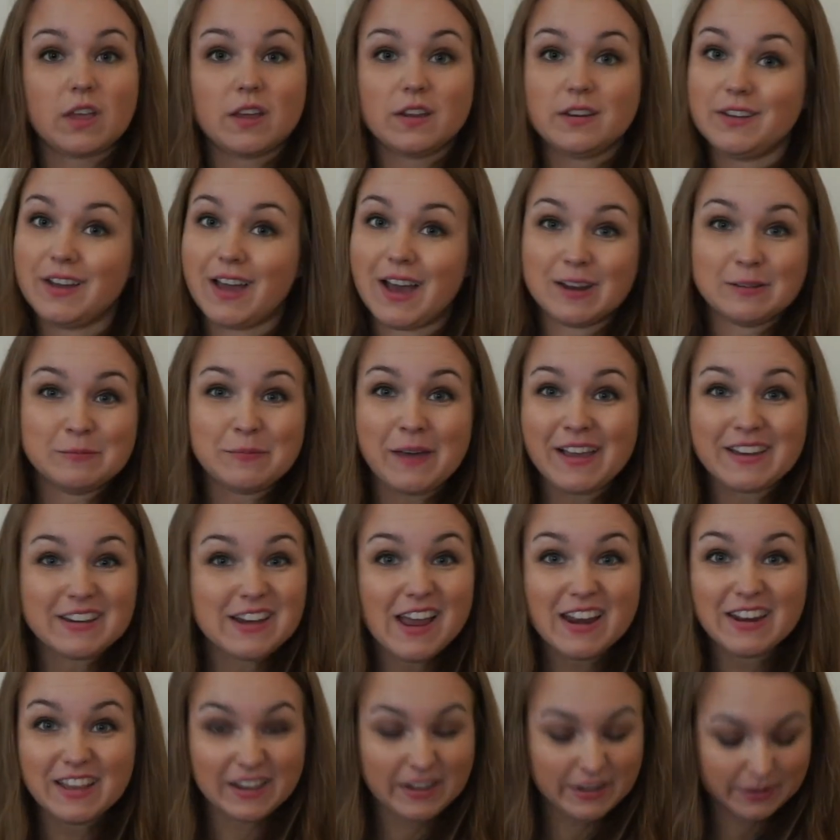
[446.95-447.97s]

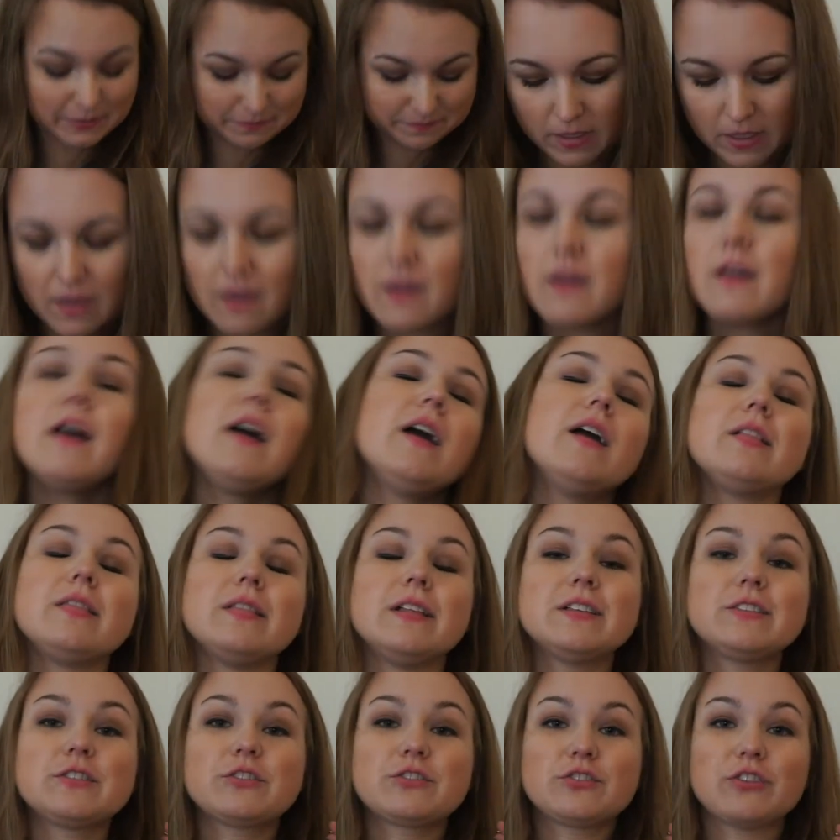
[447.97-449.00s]
Non-magnetic.
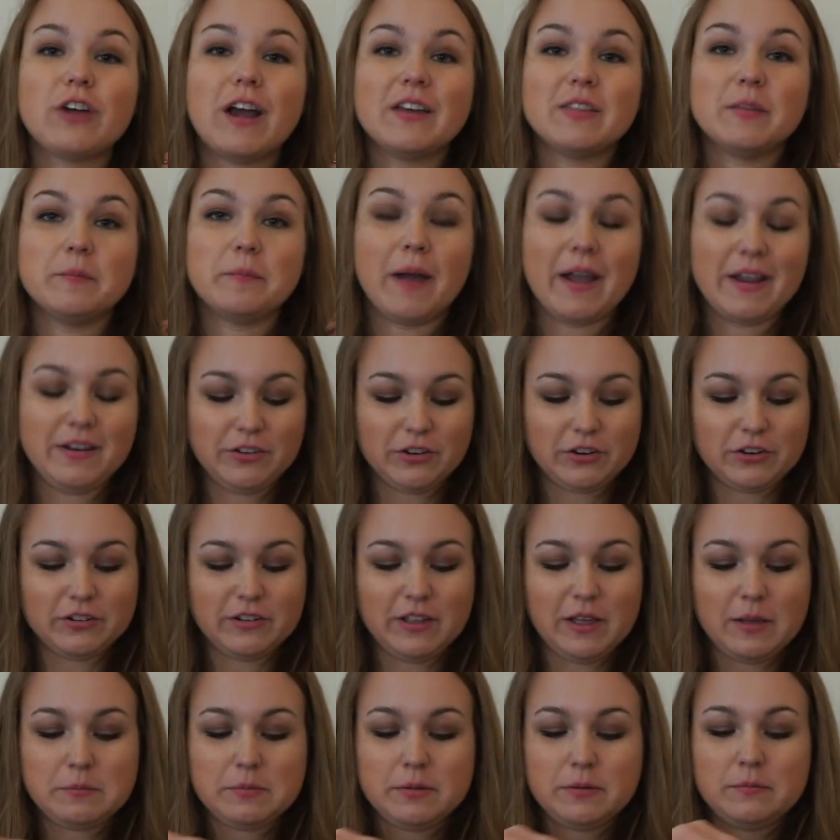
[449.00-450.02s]
Let's try the binder
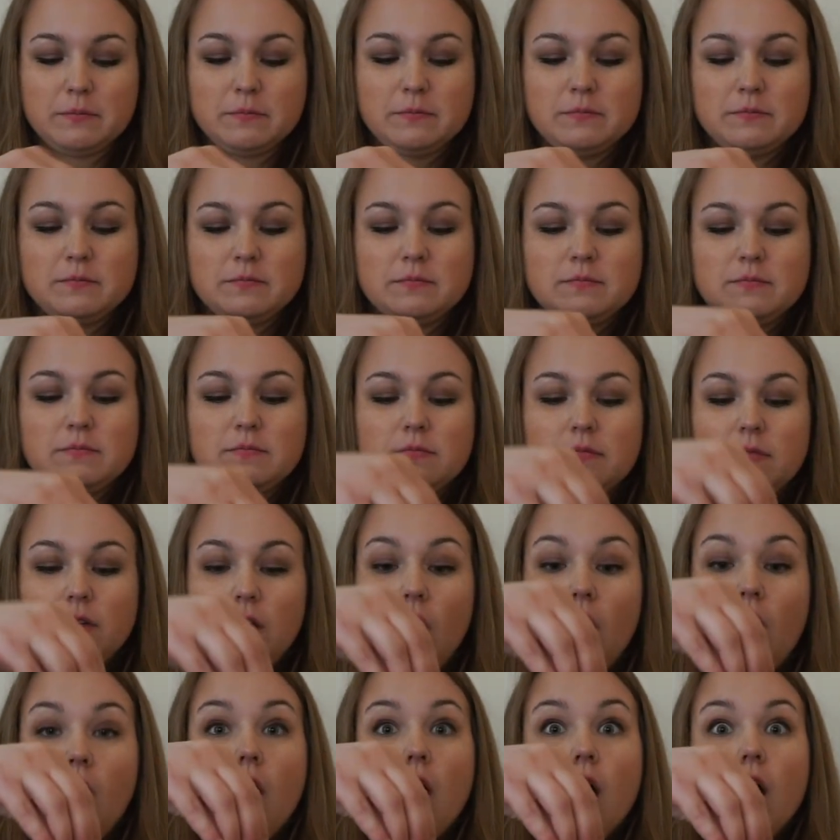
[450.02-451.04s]
clip.
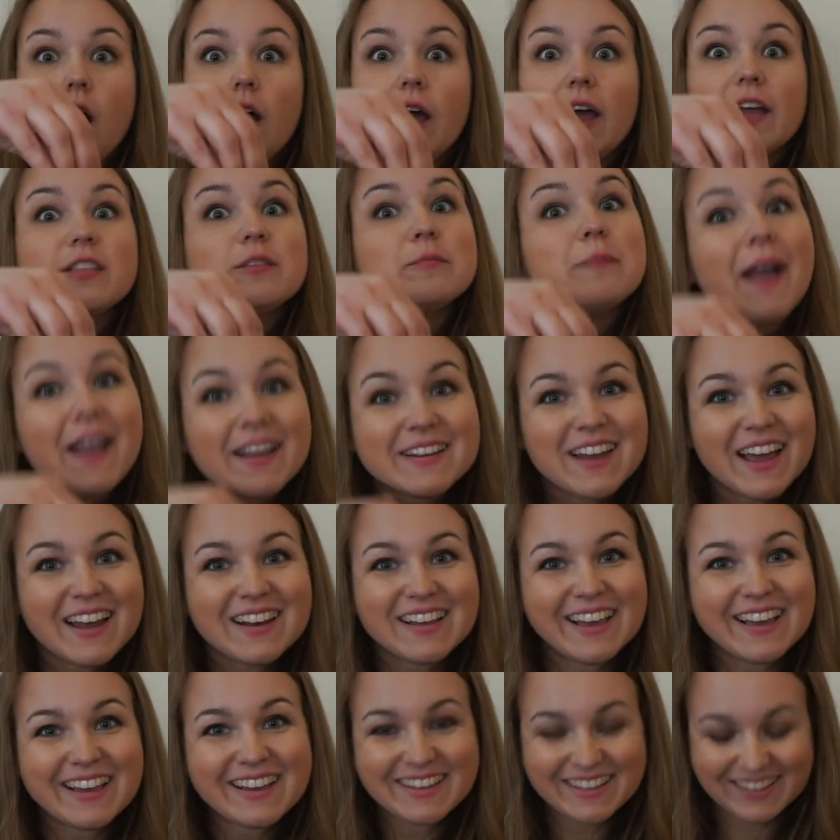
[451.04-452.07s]
It's
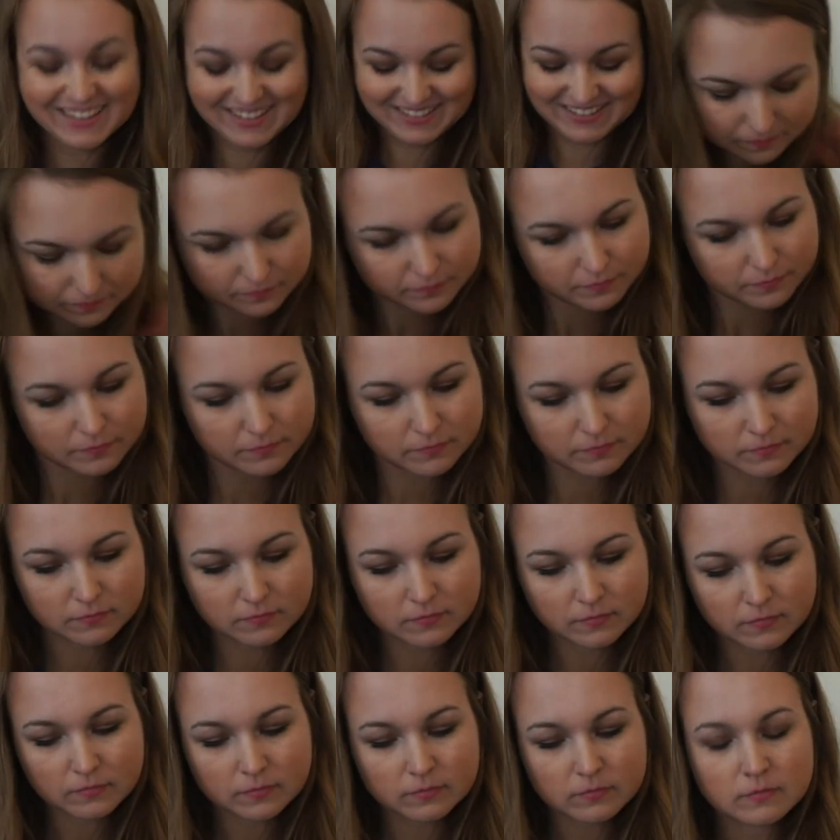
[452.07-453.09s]
magnetic.
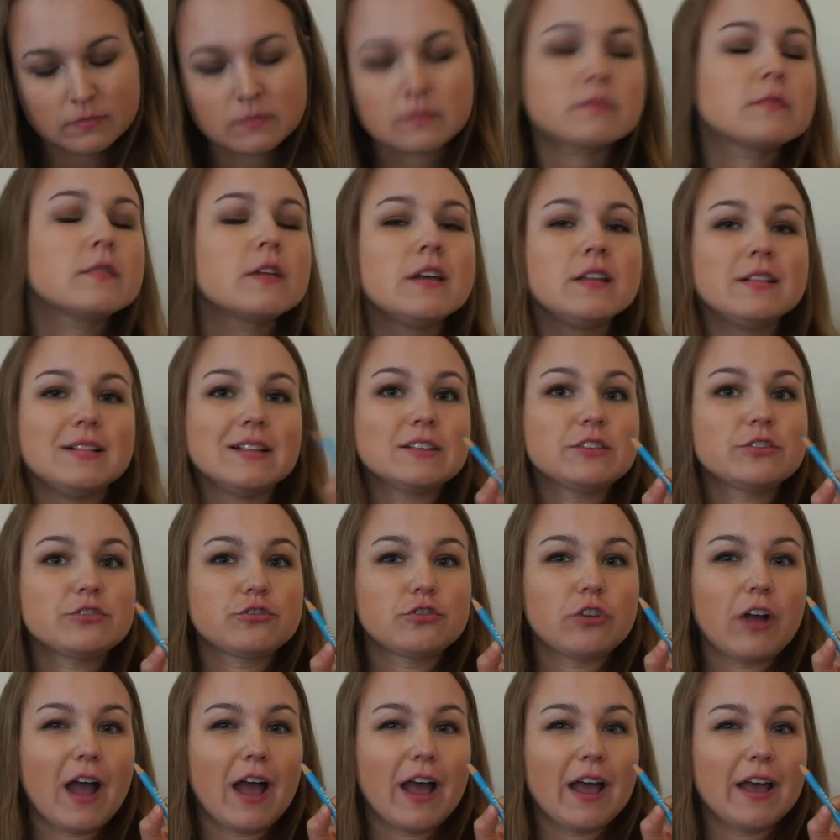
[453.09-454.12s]
Let's
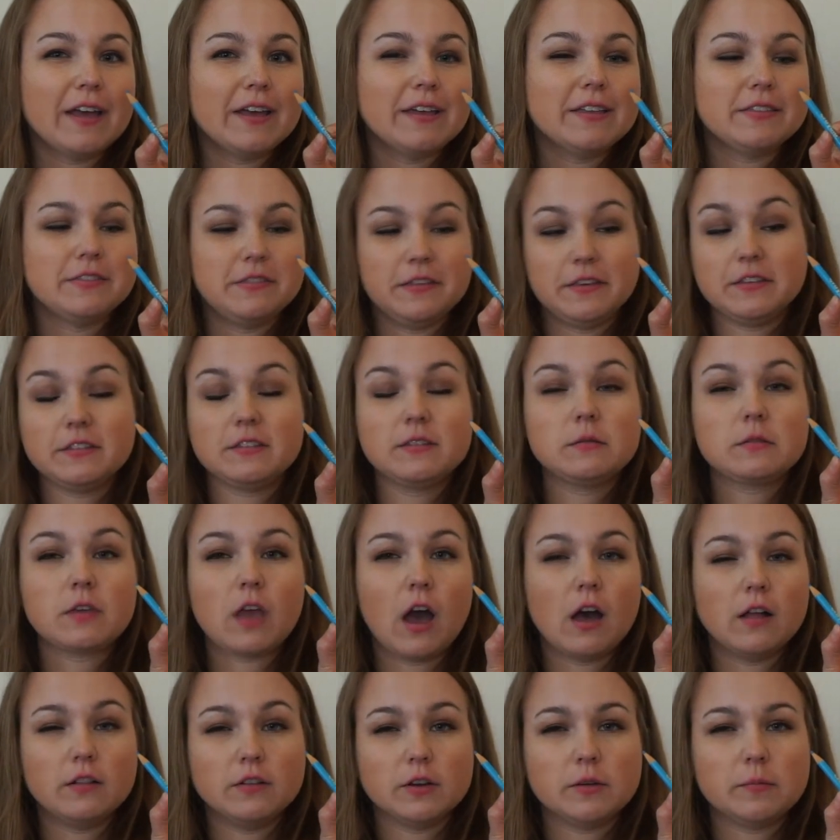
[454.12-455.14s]
try this
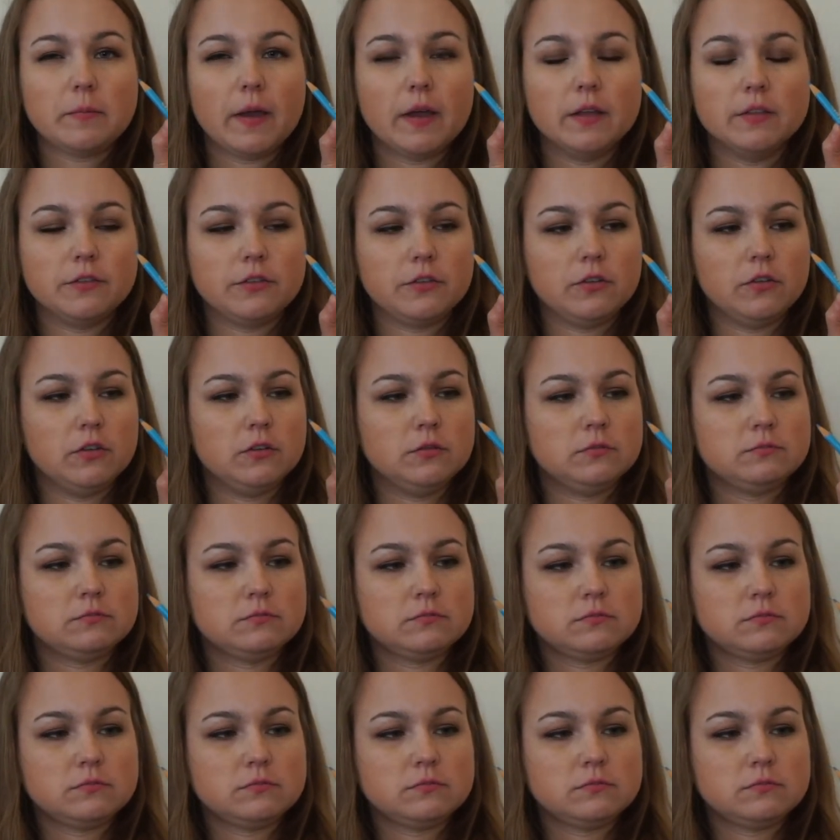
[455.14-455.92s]
colored pencil.